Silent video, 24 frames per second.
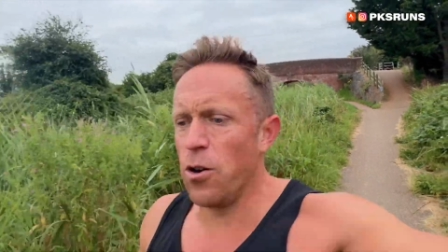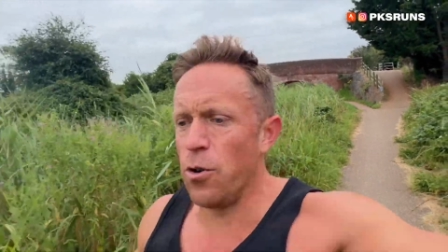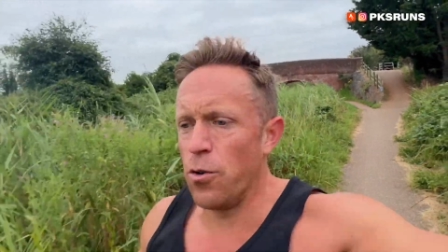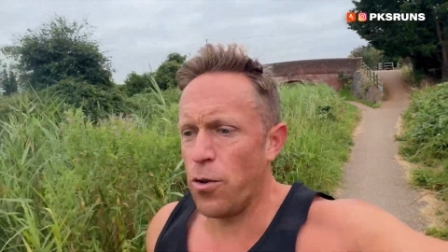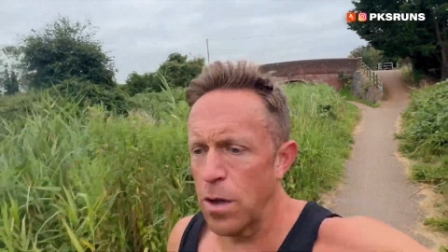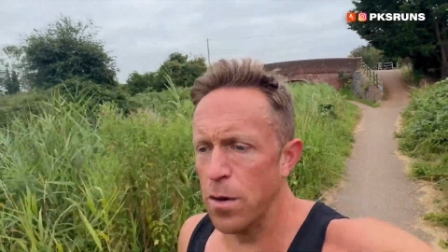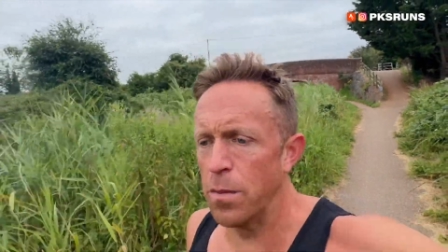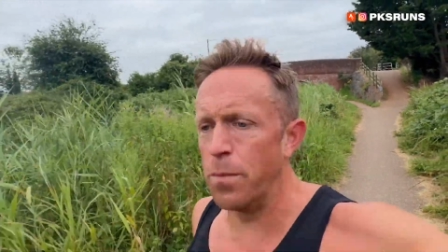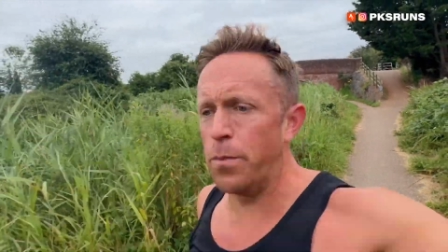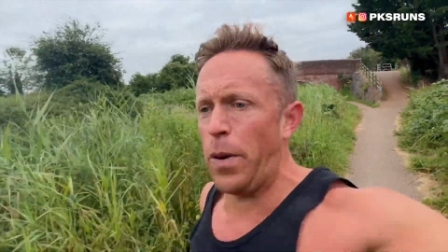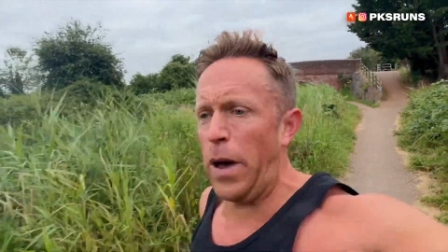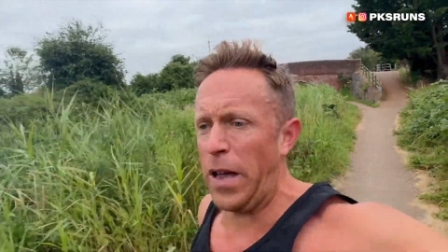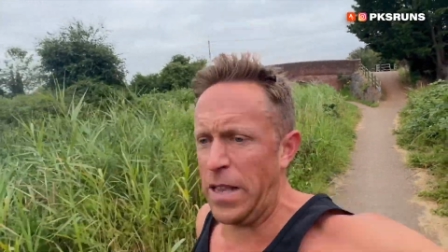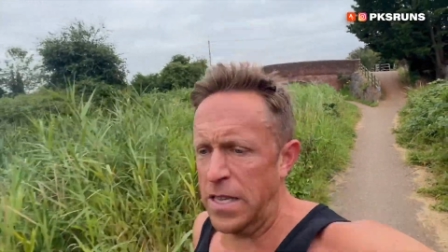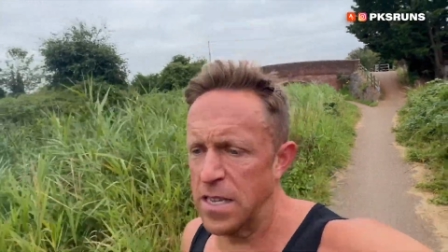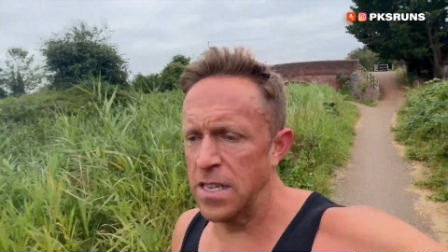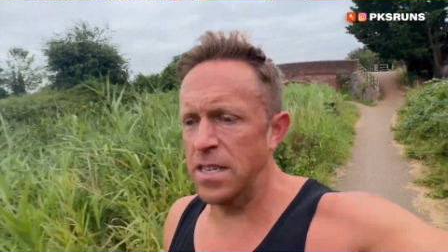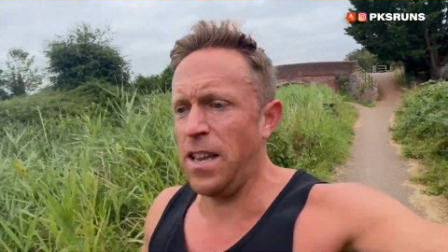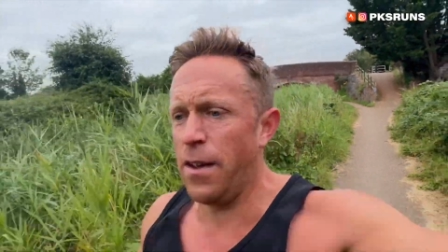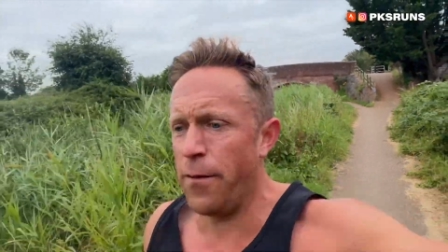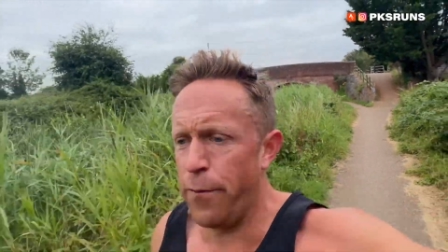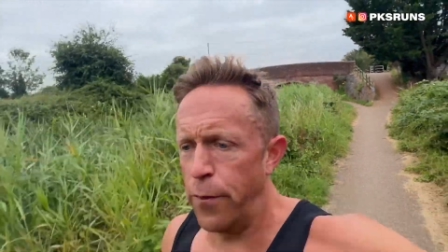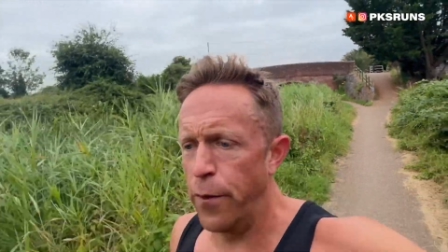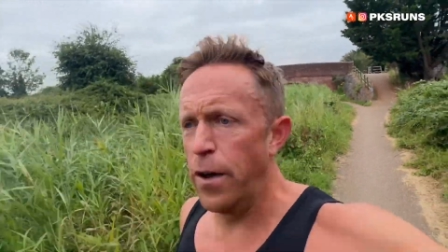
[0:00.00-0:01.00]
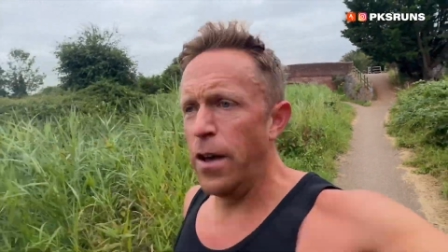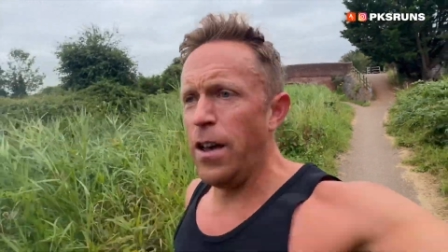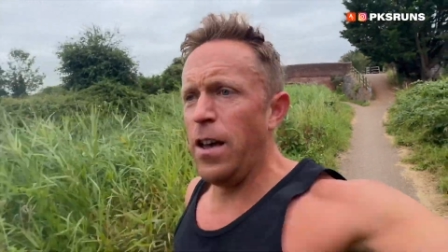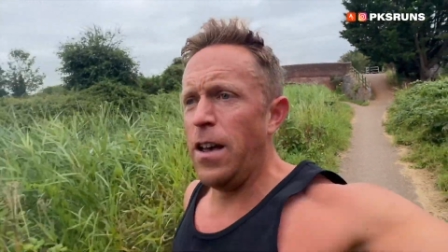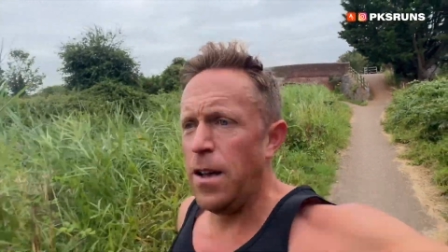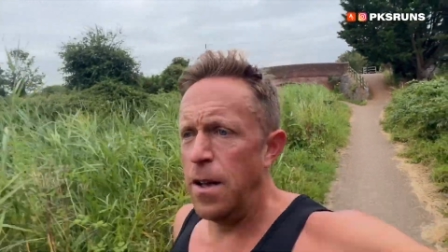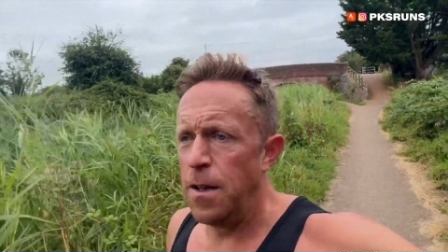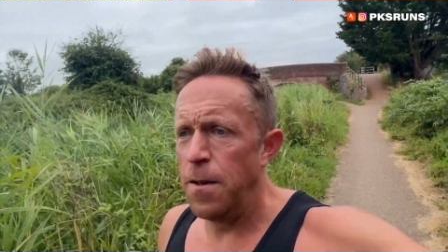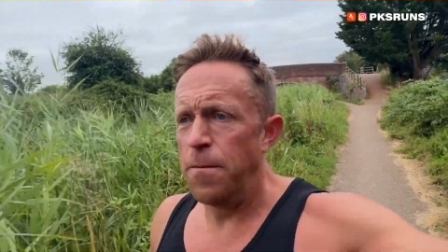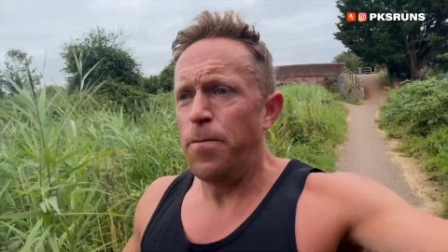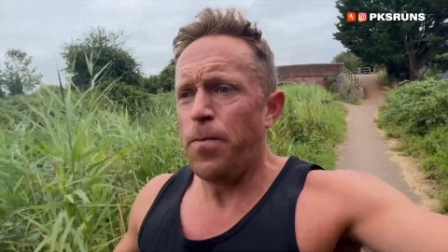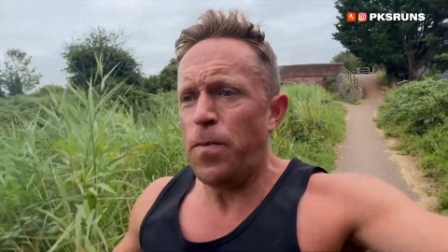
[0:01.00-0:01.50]
competitive
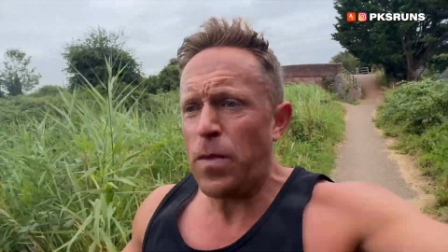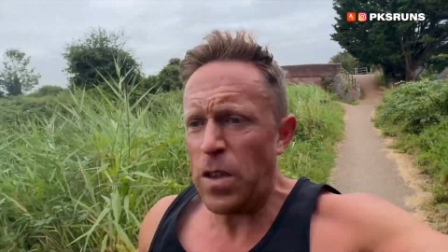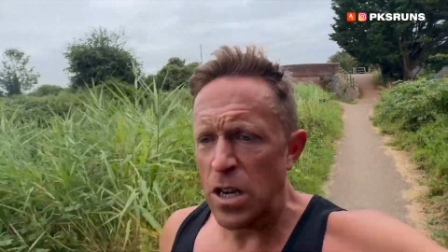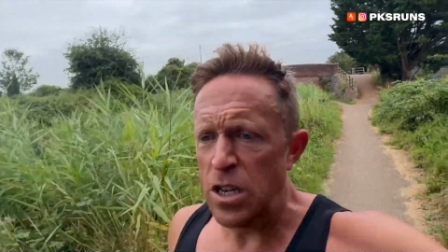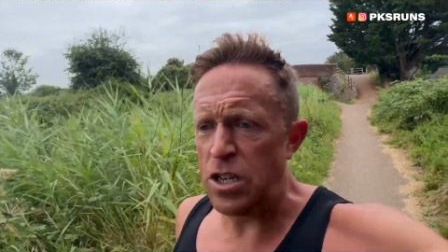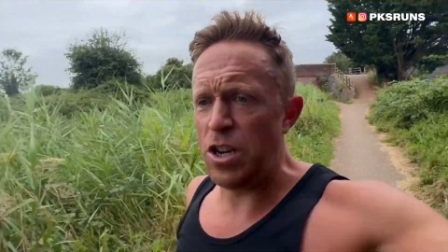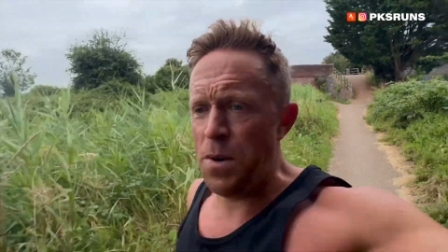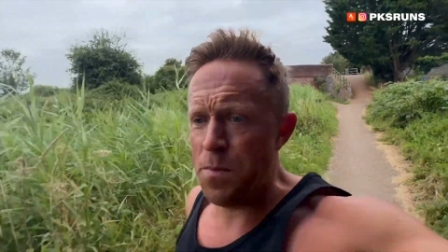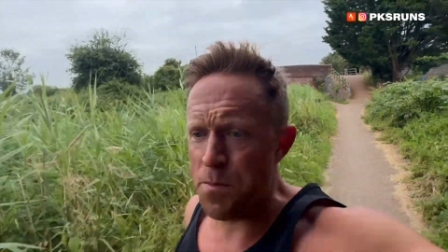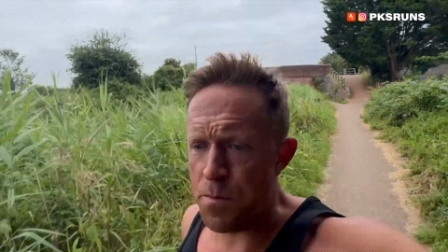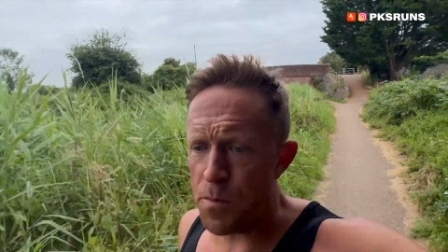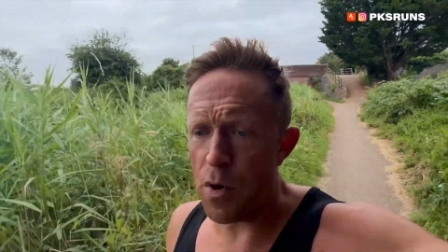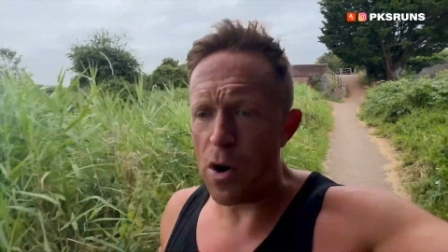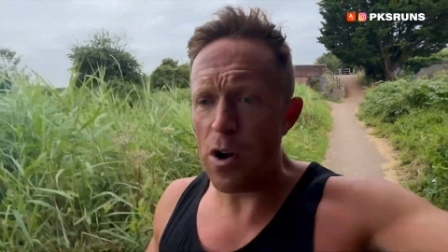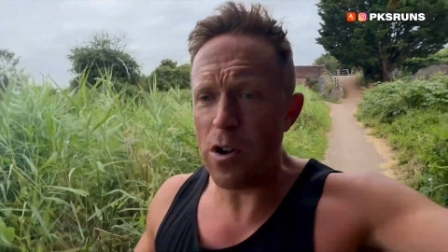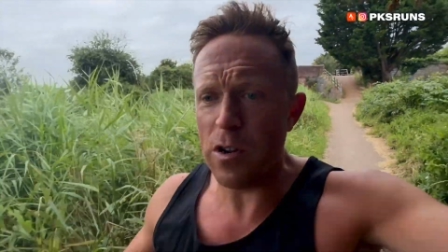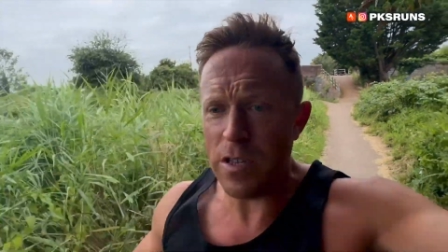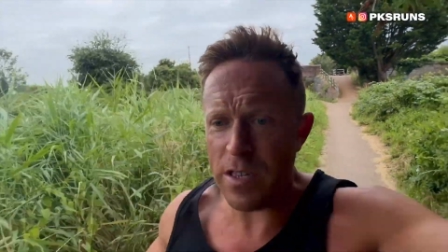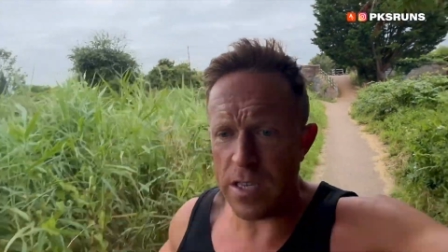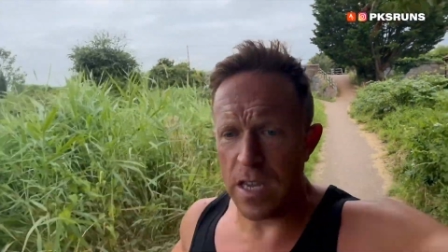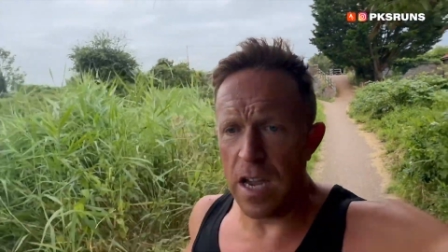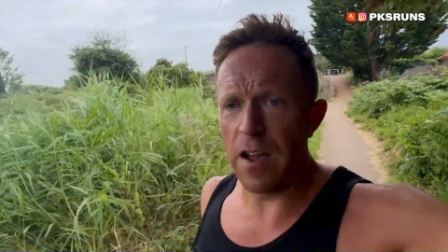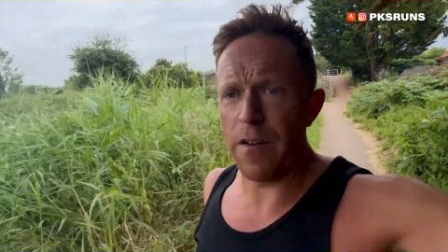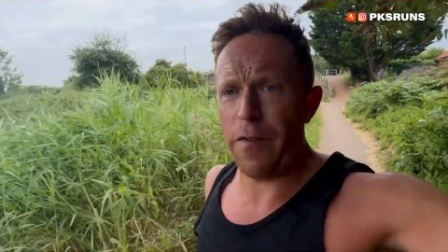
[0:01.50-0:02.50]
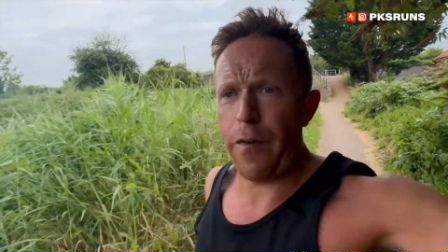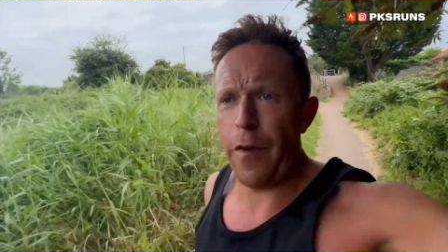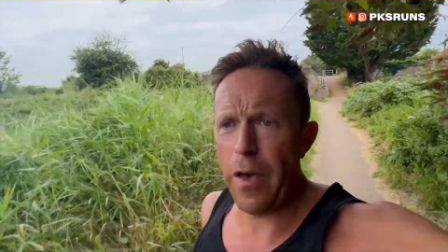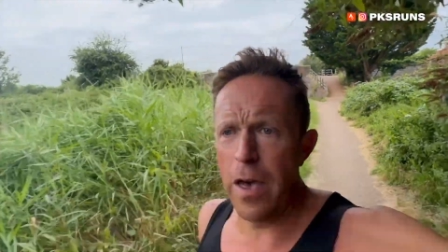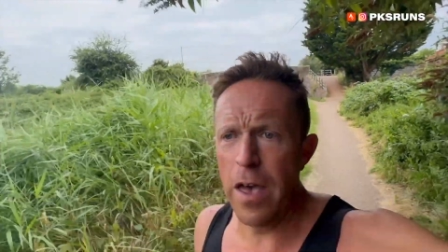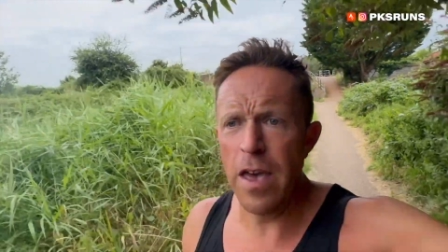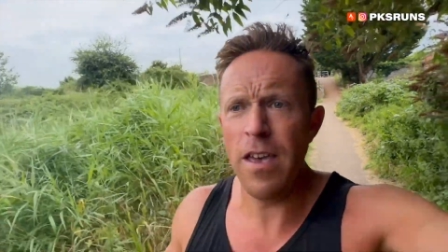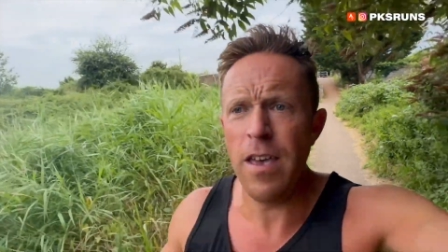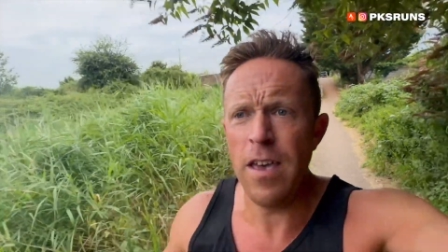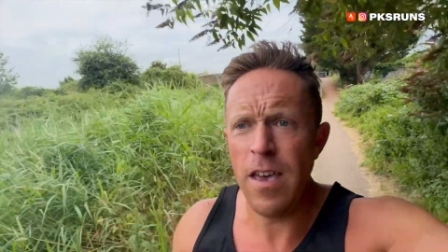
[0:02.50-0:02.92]
gym bro stuff.